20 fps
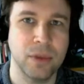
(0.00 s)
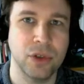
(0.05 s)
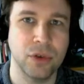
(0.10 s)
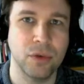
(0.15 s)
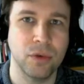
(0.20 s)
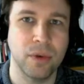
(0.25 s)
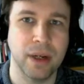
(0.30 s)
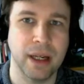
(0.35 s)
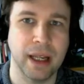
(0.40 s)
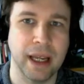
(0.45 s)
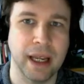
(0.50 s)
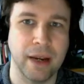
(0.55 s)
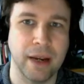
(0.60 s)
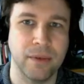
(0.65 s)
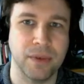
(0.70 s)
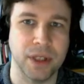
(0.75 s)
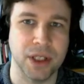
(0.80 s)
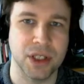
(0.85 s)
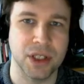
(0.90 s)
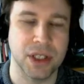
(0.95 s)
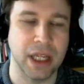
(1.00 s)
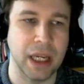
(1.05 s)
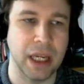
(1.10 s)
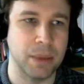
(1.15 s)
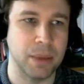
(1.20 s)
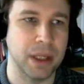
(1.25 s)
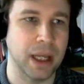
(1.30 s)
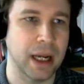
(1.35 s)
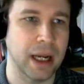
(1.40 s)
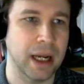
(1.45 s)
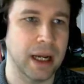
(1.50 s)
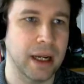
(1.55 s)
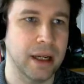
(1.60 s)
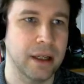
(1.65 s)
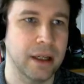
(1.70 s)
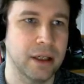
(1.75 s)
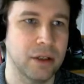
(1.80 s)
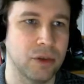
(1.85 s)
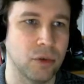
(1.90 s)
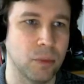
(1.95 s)
you will have this
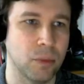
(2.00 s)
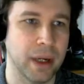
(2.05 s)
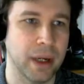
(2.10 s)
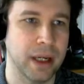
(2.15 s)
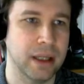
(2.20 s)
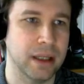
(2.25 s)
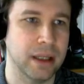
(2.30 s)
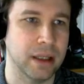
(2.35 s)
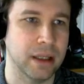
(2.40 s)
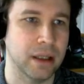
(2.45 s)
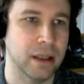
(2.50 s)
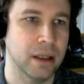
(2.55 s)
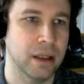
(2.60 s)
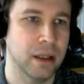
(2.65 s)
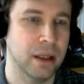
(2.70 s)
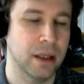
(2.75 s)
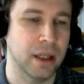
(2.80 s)
API you made in